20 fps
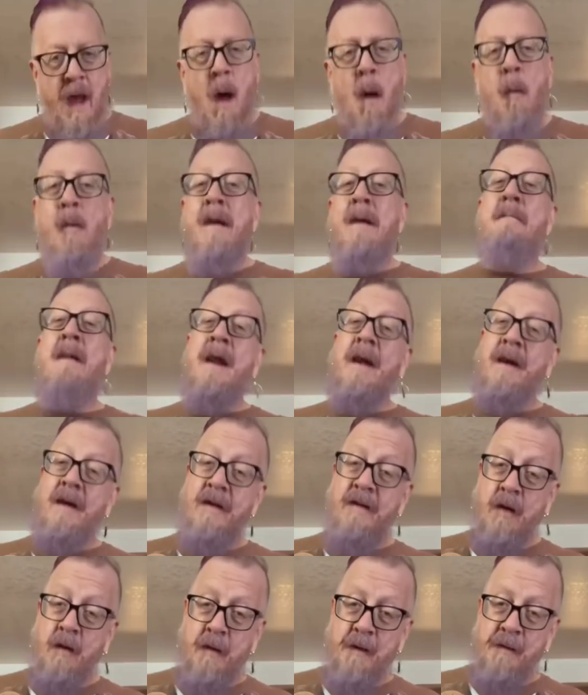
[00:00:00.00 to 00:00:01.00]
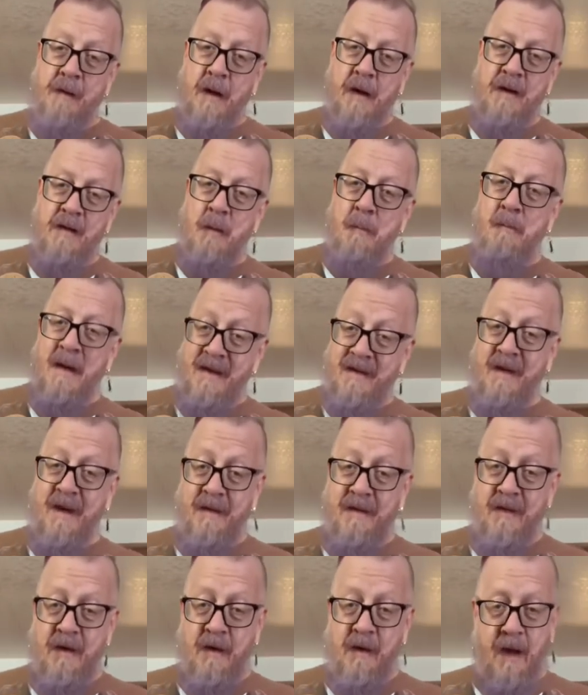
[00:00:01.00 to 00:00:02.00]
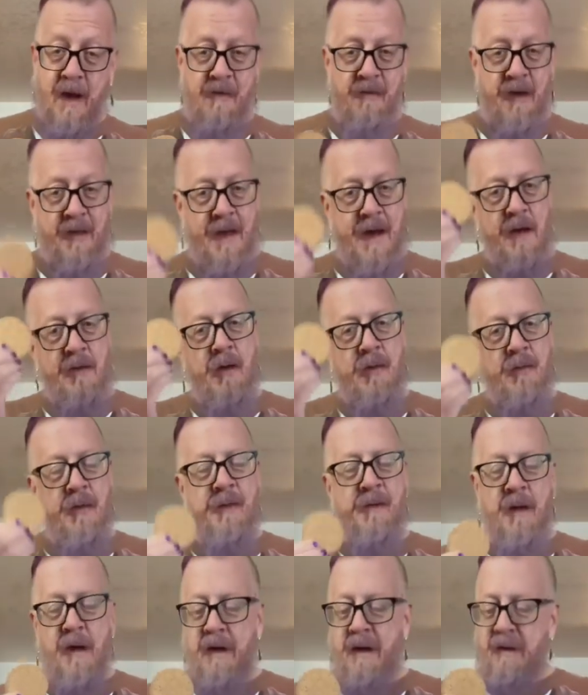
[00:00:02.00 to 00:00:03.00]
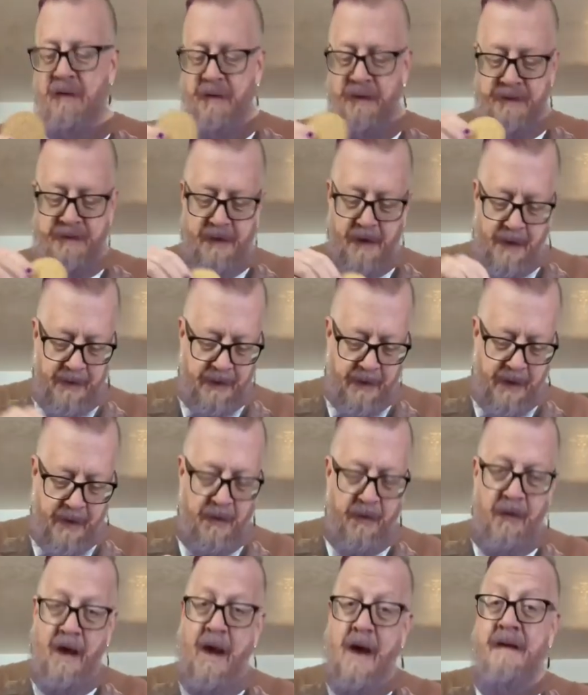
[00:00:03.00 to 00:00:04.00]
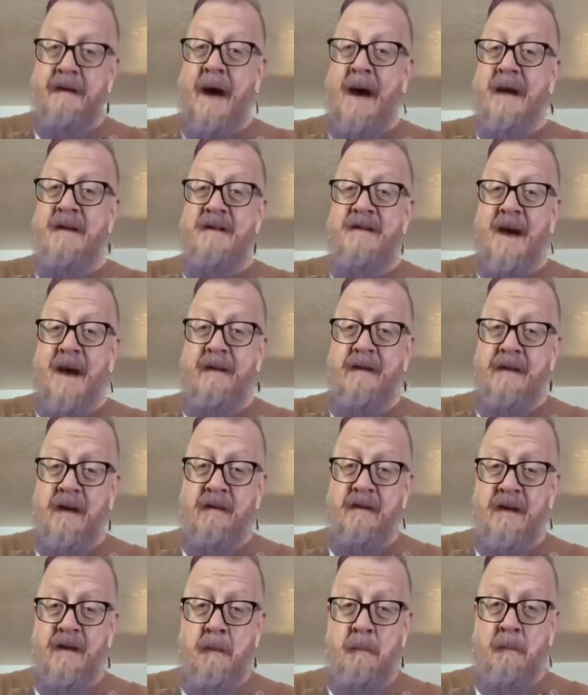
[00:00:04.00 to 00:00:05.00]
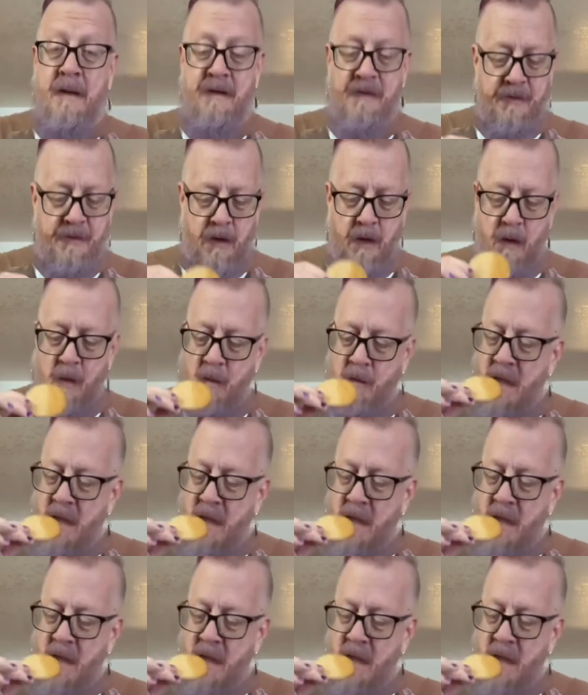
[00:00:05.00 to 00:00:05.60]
When Americans are referring to biscuits and gravy, they are not referring to dunking their digestives into bisto.